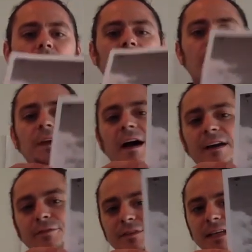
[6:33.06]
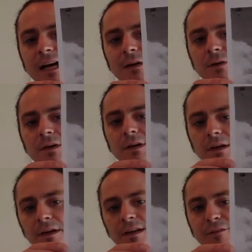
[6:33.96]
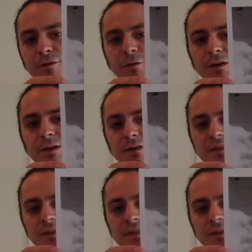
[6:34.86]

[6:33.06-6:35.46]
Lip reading: the Eiffel Tower. Everyone knows